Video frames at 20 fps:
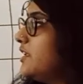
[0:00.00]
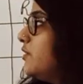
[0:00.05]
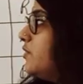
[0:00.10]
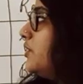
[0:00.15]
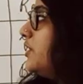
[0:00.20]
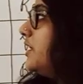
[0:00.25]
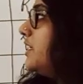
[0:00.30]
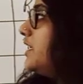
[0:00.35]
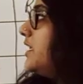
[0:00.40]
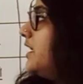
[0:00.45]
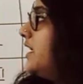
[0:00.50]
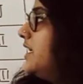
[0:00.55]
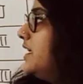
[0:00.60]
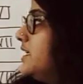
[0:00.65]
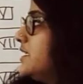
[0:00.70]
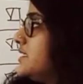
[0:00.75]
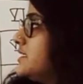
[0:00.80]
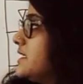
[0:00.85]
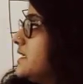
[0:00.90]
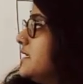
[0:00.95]
unit
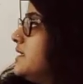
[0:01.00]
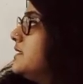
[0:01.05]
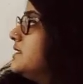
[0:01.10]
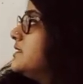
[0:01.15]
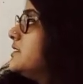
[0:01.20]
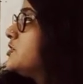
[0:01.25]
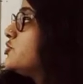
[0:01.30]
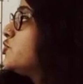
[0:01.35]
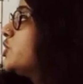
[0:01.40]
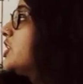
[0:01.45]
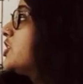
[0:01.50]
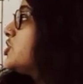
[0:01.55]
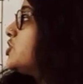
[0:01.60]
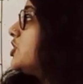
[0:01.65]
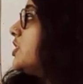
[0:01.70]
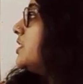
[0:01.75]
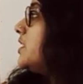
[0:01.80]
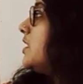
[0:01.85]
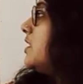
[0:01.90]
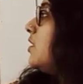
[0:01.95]
is
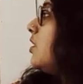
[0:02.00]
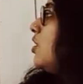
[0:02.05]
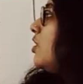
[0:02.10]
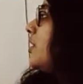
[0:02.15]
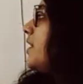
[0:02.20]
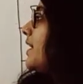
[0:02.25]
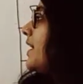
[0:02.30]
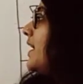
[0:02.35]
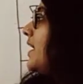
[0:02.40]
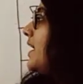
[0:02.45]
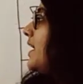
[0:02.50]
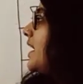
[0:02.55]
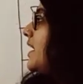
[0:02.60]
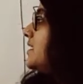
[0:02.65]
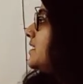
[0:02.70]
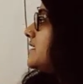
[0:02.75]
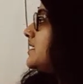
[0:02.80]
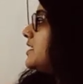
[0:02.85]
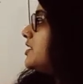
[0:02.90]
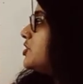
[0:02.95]
structural
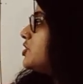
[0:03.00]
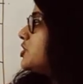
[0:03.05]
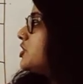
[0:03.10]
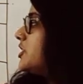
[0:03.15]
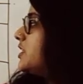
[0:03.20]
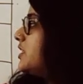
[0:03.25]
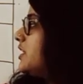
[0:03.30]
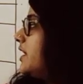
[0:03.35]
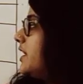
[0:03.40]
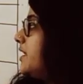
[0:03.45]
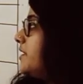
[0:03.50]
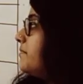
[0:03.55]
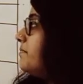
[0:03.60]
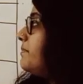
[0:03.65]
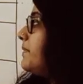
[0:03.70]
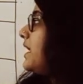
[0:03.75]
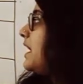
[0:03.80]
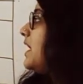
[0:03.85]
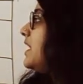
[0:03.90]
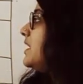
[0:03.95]
organization
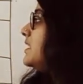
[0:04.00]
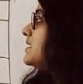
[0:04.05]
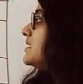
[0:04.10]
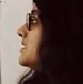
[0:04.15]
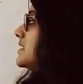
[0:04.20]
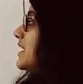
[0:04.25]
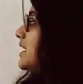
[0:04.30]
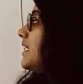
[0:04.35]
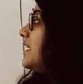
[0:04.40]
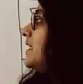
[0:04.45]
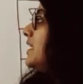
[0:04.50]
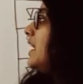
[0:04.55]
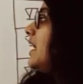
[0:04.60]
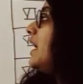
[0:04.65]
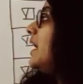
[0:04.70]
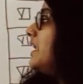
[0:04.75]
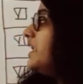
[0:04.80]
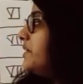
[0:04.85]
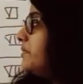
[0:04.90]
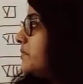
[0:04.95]
in plants
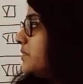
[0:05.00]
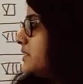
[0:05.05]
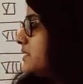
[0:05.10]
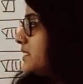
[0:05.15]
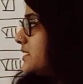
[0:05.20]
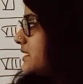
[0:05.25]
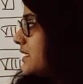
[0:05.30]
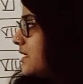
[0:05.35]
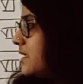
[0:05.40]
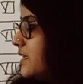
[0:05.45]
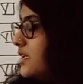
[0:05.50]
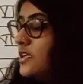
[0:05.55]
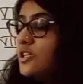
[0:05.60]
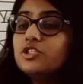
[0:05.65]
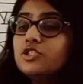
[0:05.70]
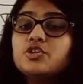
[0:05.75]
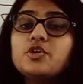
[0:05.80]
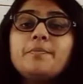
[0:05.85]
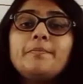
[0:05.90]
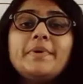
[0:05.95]
and animals.
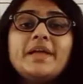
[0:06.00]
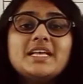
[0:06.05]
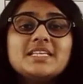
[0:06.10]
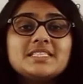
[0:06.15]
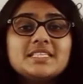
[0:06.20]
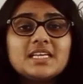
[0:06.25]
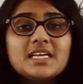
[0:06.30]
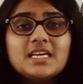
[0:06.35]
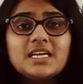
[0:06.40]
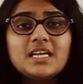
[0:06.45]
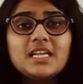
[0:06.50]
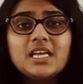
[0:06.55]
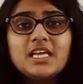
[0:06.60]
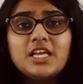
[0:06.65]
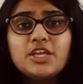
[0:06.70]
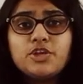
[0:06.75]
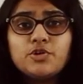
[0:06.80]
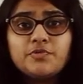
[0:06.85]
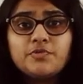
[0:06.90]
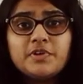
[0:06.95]
So
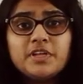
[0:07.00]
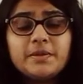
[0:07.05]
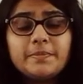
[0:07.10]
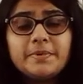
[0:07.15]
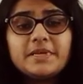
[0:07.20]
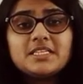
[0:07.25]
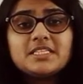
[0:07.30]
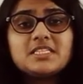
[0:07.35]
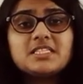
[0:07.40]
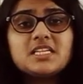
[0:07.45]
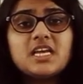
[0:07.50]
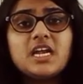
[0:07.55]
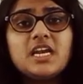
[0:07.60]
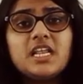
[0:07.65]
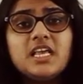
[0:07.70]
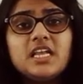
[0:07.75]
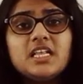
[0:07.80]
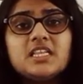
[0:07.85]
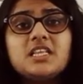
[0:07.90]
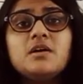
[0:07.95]
basically you will be
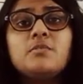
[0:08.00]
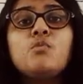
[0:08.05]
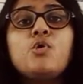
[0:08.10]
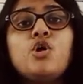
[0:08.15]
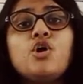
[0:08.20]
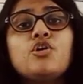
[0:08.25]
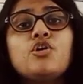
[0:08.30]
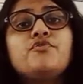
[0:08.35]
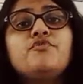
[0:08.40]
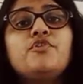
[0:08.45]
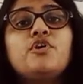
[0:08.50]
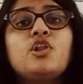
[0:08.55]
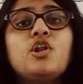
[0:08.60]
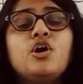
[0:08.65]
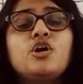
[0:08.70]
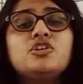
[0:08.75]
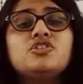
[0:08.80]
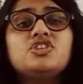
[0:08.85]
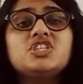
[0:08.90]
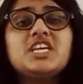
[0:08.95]
studying the
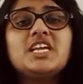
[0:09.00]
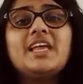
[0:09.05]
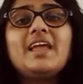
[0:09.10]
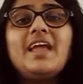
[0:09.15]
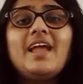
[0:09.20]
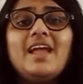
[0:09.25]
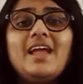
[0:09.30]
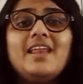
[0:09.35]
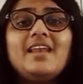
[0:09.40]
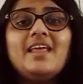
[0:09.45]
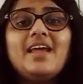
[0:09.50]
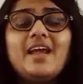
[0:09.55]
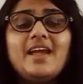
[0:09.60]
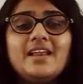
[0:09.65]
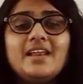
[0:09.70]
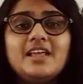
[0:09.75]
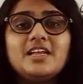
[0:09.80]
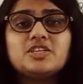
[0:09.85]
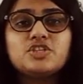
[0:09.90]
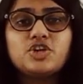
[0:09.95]
morphology and
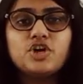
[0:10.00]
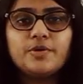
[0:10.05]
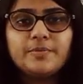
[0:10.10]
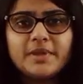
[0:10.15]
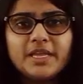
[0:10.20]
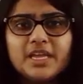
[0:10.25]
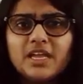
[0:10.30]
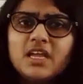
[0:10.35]
anatomy.